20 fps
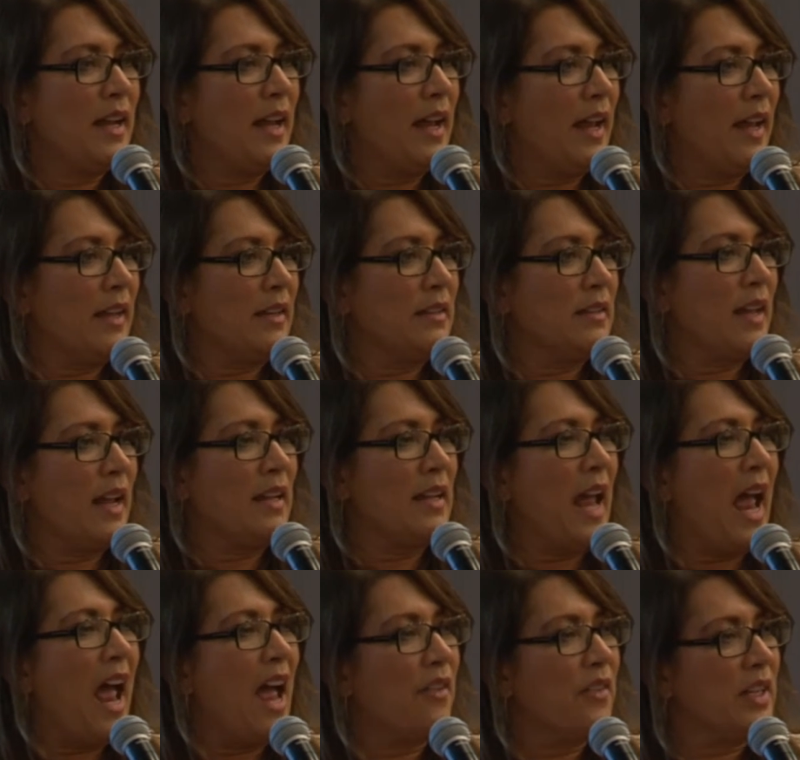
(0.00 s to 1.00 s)
and
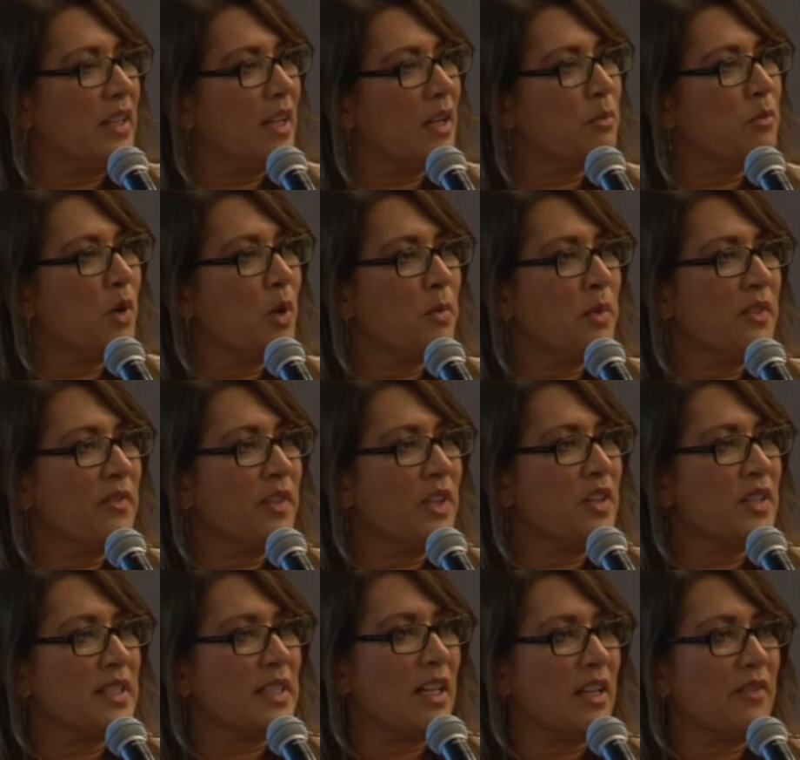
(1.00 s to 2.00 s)
having that moment for
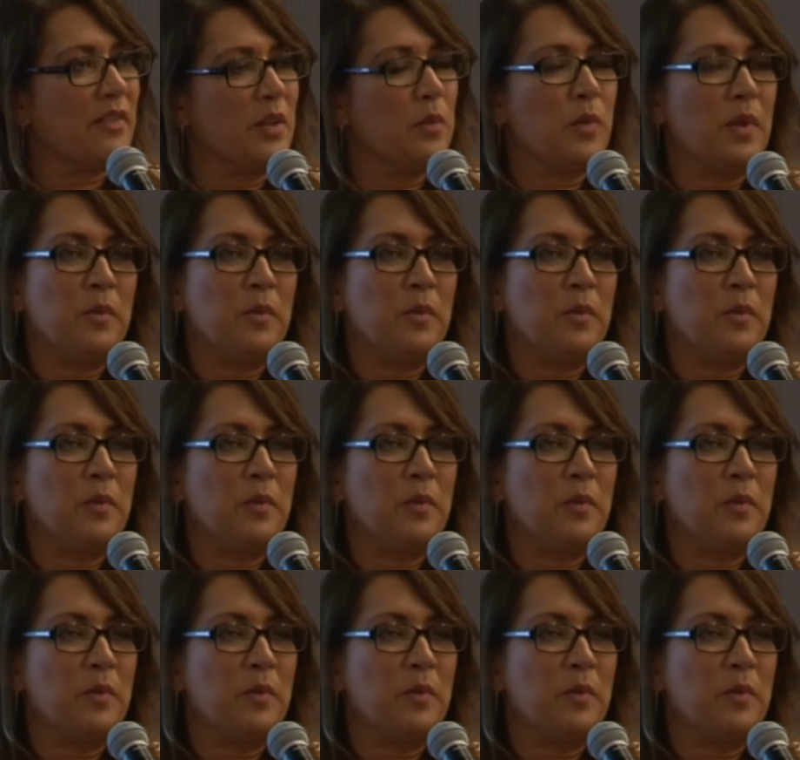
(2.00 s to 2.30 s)
yourself. And when